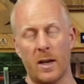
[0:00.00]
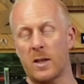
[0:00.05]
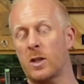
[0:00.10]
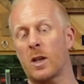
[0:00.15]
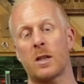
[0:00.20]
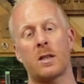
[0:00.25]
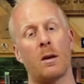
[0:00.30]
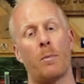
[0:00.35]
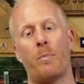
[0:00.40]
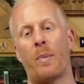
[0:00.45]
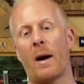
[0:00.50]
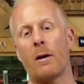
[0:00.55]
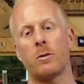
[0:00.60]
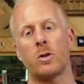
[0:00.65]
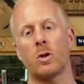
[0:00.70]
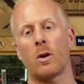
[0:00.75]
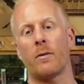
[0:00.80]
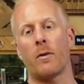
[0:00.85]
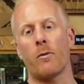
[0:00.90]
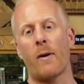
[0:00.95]
It's just a
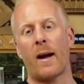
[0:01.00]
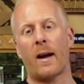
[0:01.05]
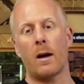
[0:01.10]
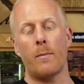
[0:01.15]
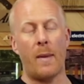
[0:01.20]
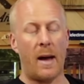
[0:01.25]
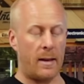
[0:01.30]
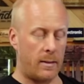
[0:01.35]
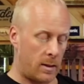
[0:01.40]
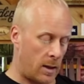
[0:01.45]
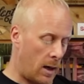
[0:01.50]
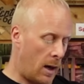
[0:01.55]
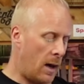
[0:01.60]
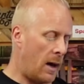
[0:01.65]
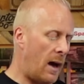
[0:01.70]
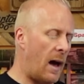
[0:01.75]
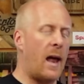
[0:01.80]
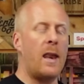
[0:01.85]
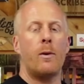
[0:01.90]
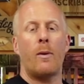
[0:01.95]
belter of a recommend.
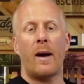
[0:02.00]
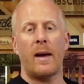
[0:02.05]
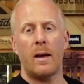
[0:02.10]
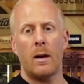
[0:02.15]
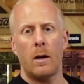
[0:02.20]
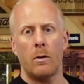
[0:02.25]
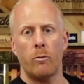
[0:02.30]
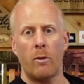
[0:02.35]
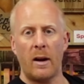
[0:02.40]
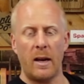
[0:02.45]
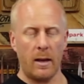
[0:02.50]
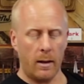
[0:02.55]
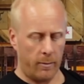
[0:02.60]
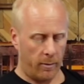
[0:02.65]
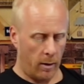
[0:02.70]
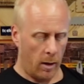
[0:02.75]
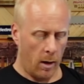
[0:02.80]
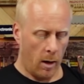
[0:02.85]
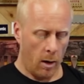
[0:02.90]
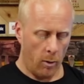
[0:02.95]
Anyway, ready?
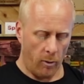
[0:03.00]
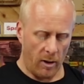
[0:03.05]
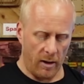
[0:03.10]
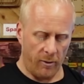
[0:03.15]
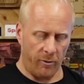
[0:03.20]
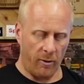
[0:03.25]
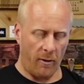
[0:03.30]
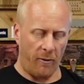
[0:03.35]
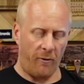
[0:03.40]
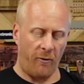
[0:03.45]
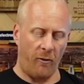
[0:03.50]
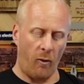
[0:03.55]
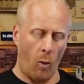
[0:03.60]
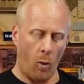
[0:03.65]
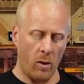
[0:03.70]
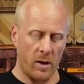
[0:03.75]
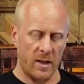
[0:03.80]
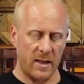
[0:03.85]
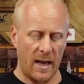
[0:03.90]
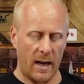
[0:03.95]
Ready for a
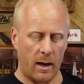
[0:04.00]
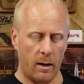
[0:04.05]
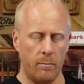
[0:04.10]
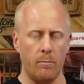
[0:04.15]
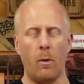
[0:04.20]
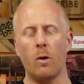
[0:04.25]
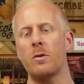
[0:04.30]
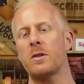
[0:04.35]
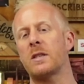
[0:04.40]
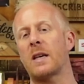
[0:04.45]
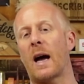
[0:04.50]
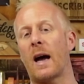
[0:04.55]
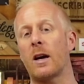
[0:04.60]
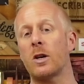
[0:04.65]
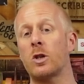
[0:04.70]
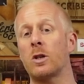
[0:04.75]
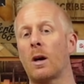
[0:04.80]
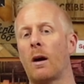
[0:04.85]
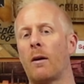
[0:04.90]
4-second montage